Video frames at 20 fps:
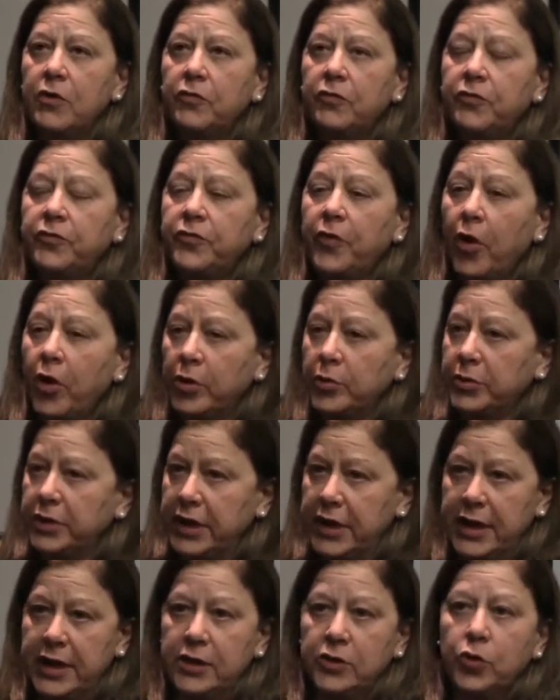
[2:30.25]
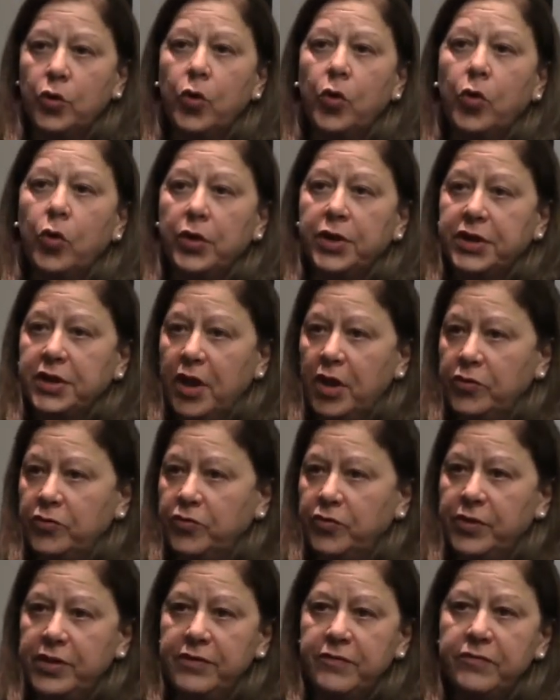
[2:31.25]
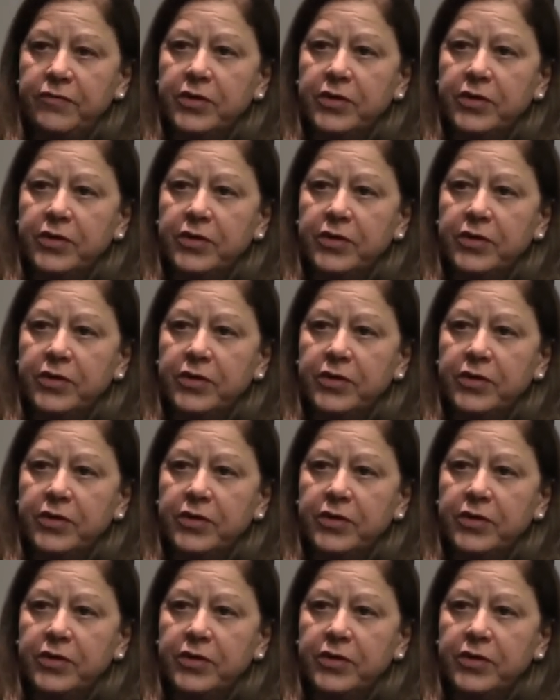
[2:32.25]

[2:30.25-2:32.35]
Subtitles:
farmland, horse country,